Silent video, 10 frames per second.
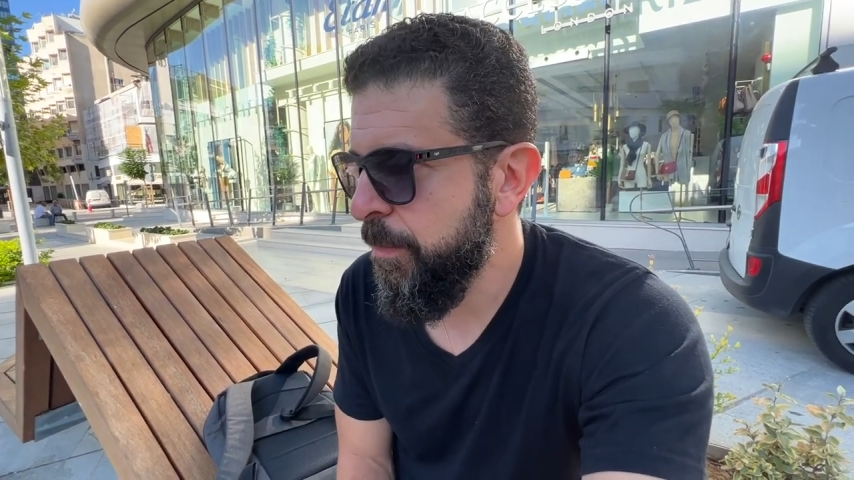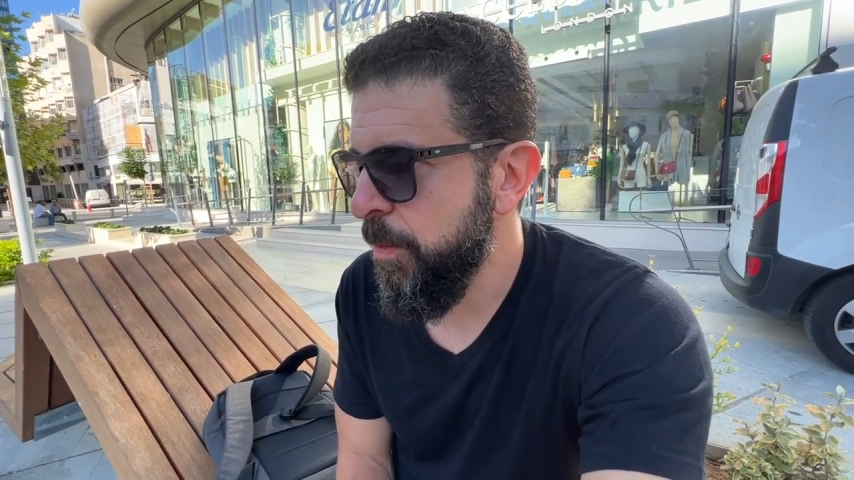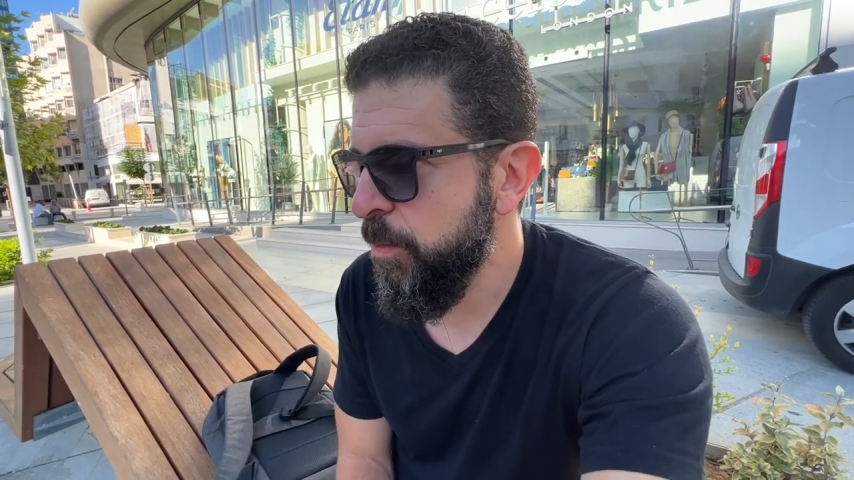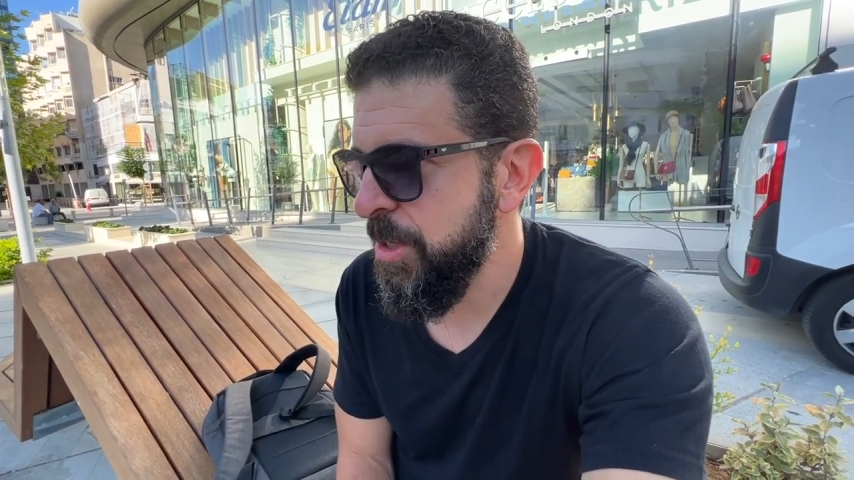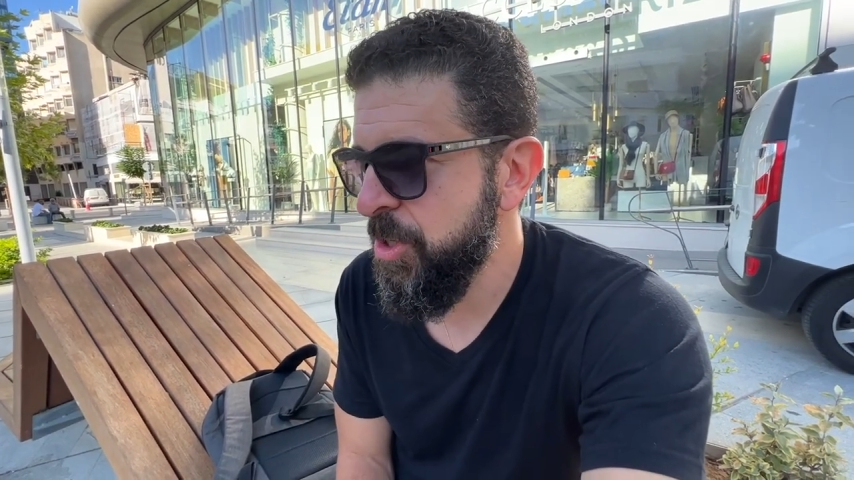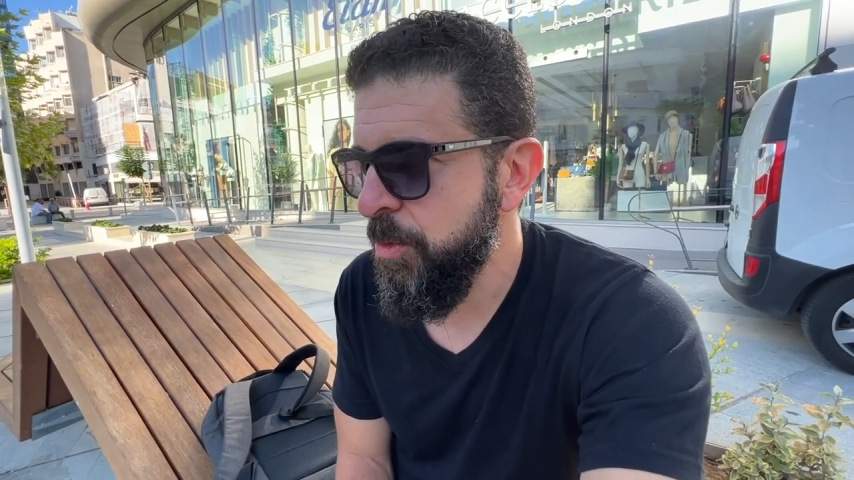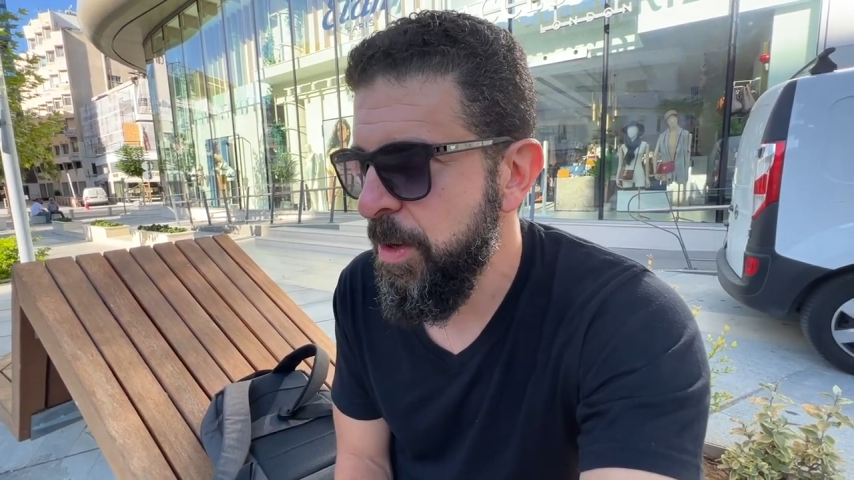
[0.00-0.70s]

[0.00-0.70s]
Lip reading: Russian